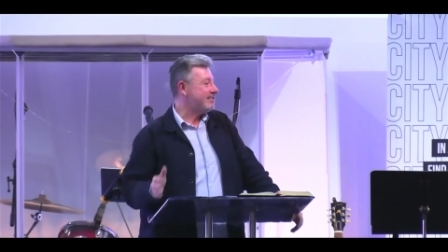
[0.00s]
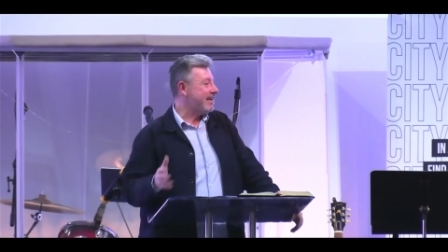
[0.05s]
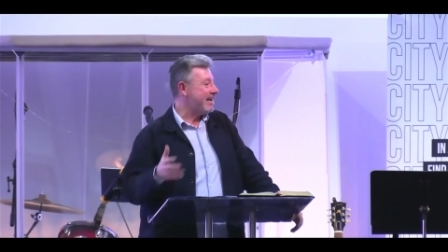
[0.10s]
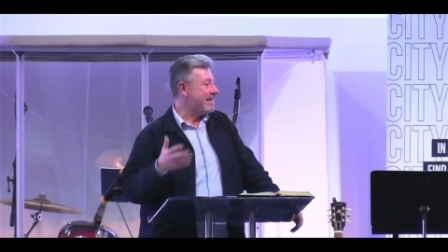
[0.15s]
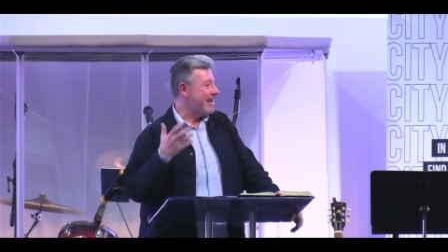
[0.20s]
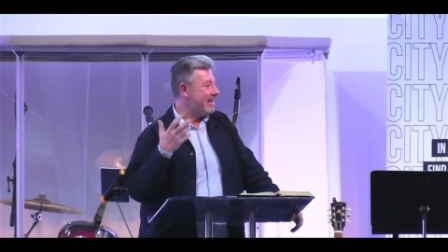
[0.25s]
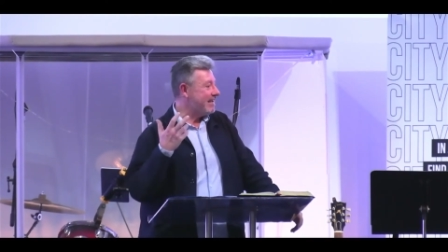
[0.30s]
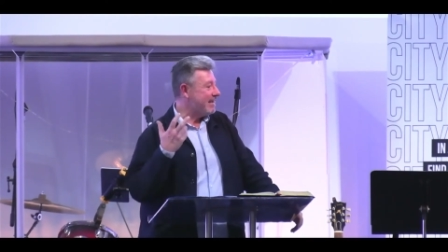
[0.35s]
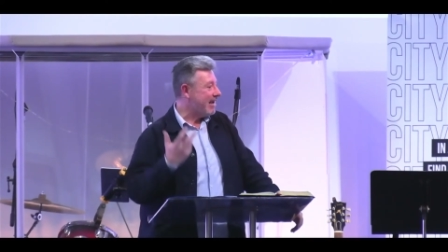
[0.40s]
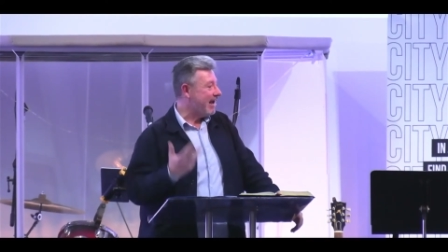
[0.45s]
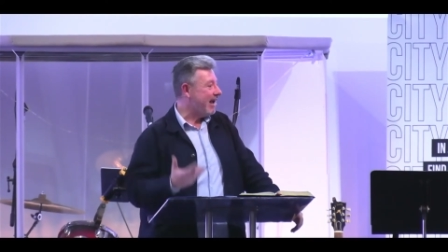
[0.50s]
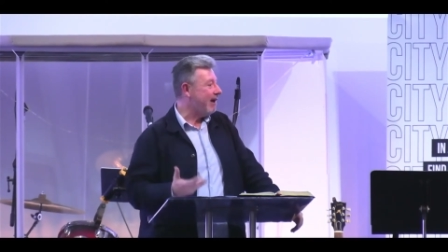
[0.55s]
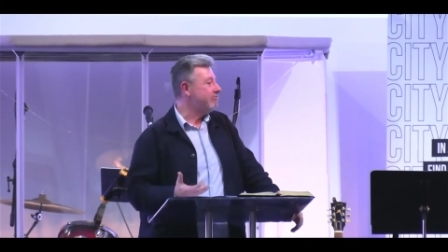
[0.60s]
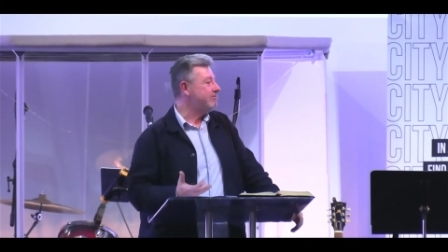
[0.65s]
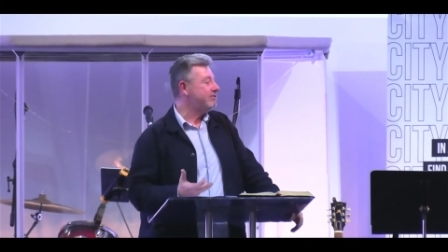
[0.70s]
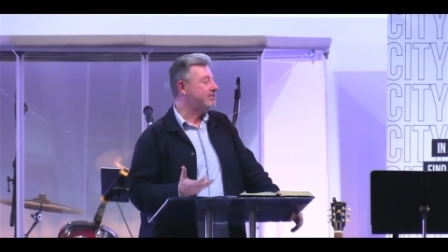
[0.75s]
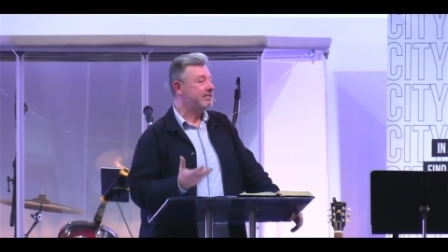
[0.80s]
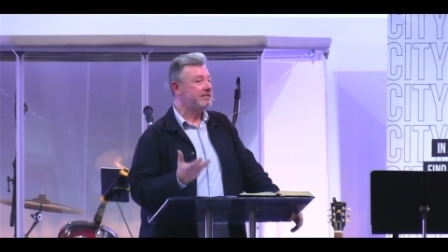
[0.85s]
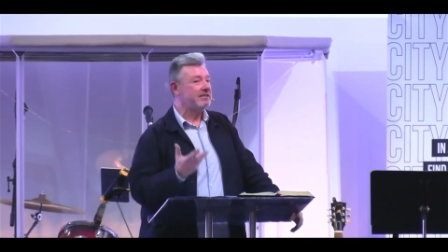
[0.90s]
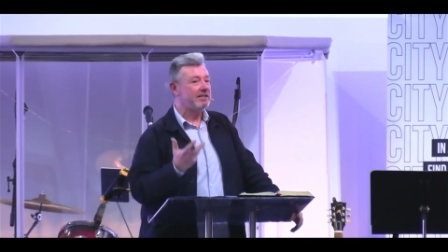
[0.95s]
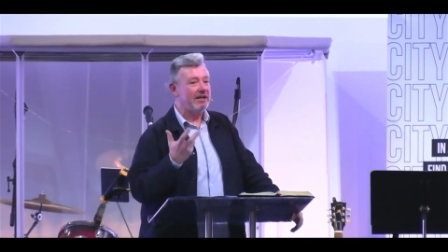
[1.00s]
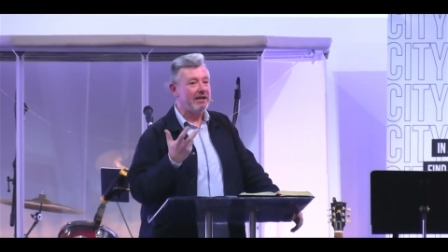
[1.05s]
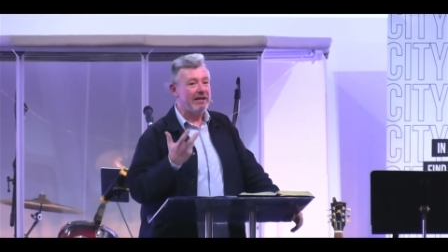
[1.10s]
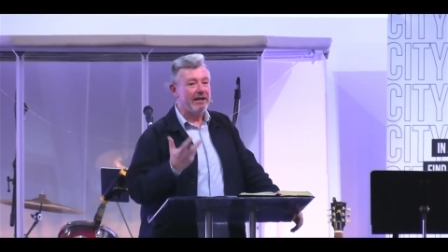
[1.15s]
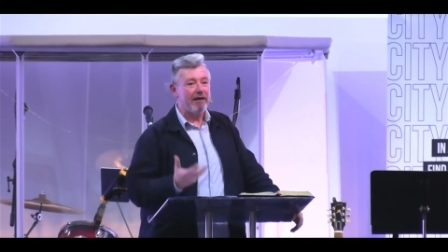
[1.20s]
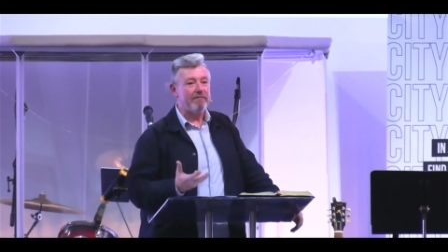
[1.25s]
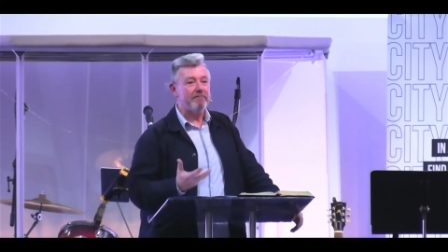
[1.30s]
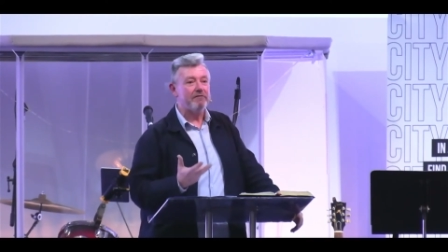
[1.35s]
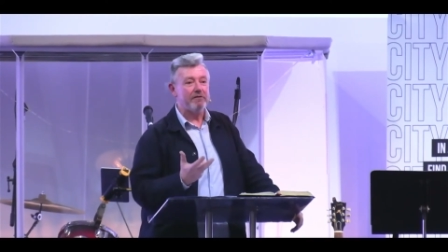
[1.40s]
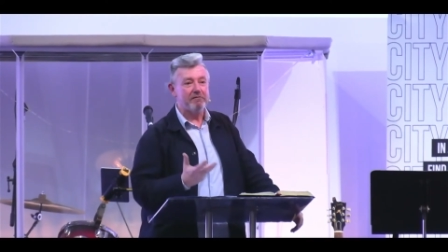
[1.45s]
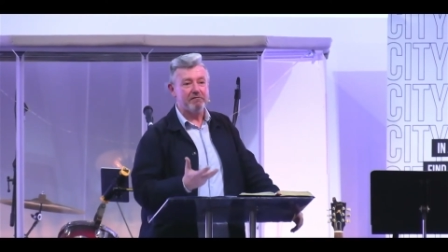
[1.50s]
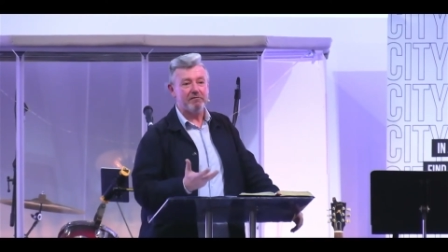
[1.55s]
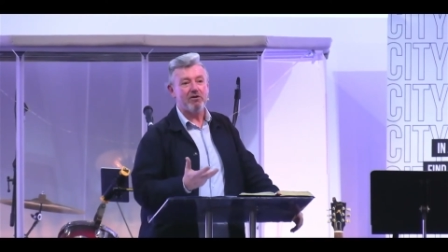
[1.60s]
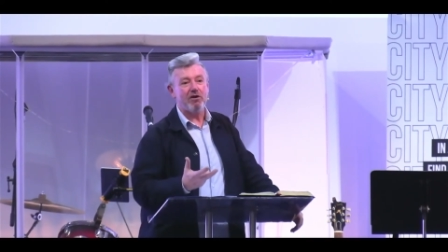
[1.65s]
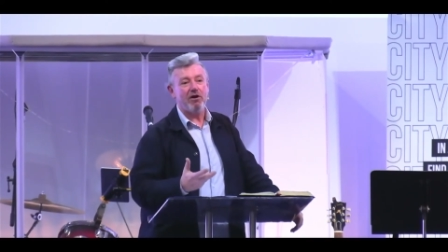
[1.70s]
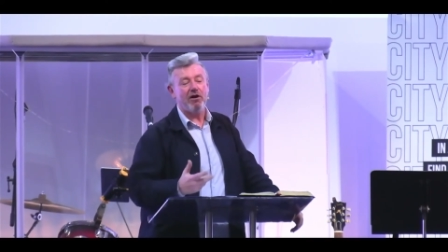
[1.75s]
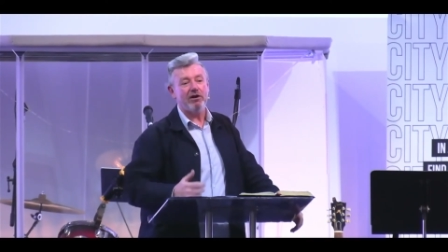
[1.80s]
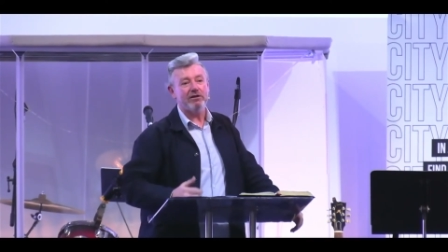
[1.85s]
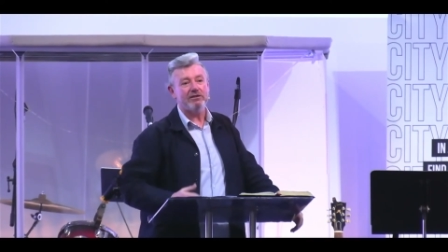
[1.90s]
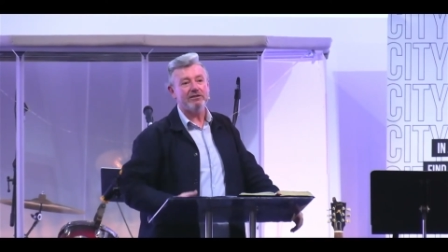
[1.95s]
I encountered the love of
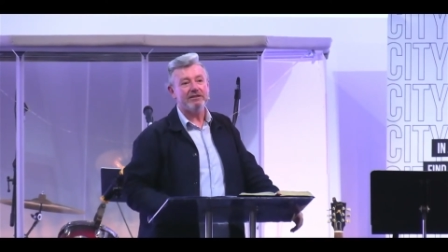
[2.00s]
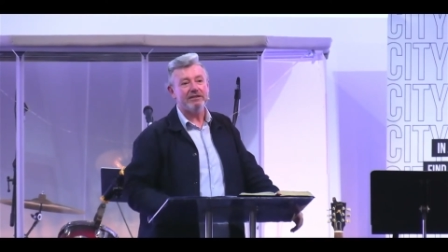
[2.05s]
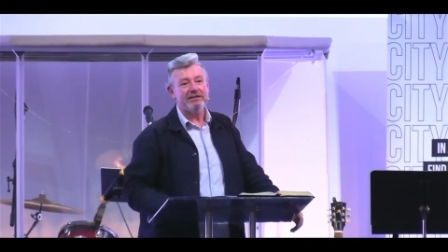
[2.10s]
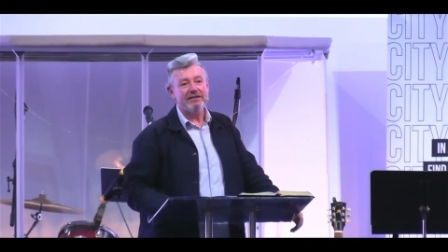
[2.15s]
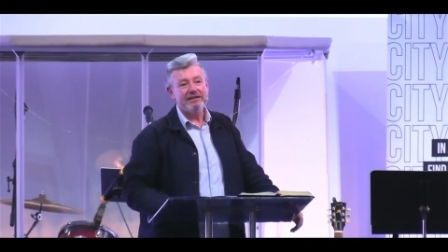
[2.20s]
God.